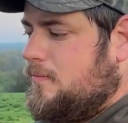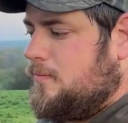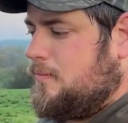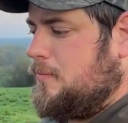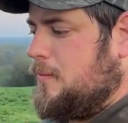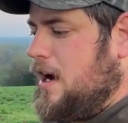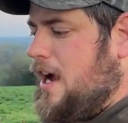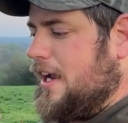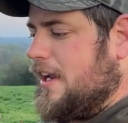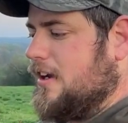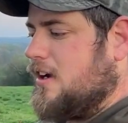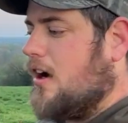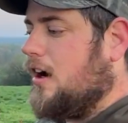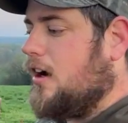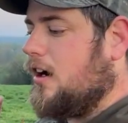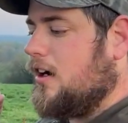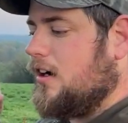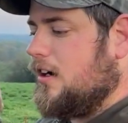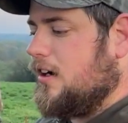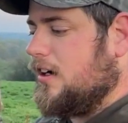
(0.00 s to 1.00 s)
my
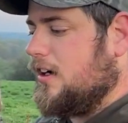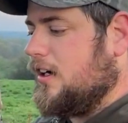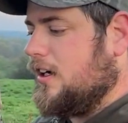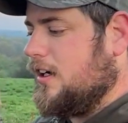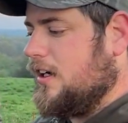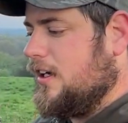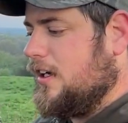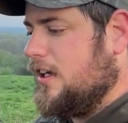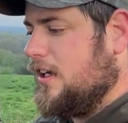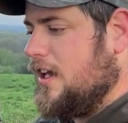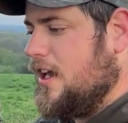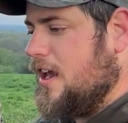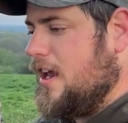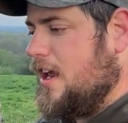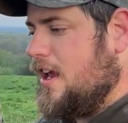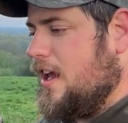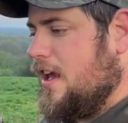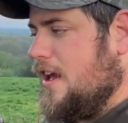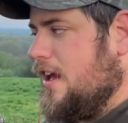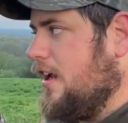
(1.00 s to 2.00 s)
car
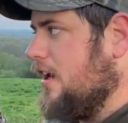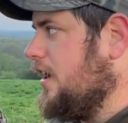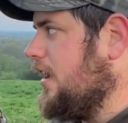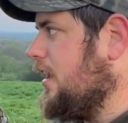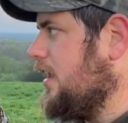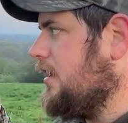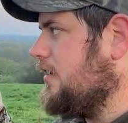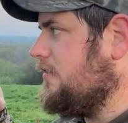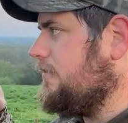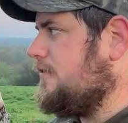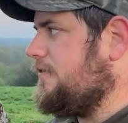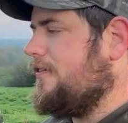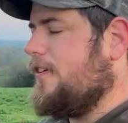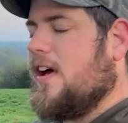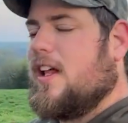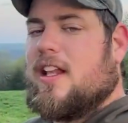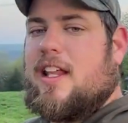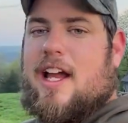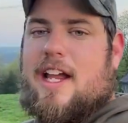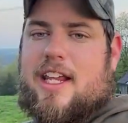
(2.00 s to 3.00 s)

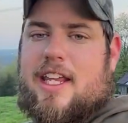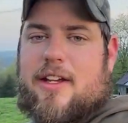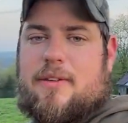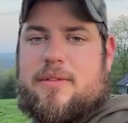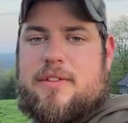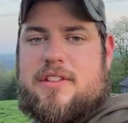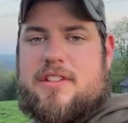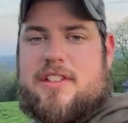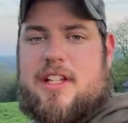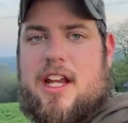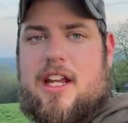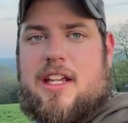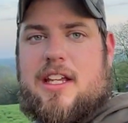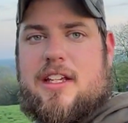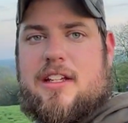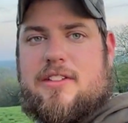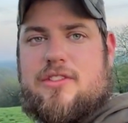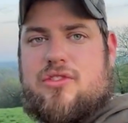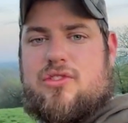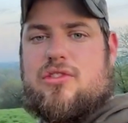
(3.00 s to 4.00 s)
felt like it was
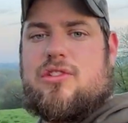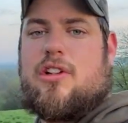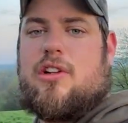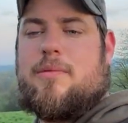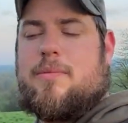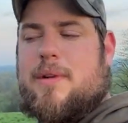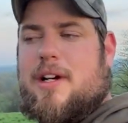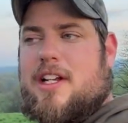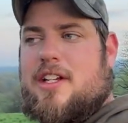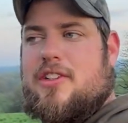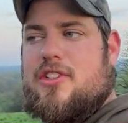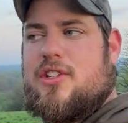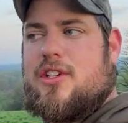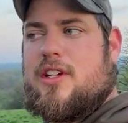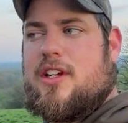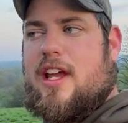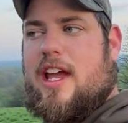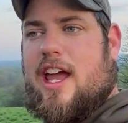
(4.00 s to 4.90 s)
taking so much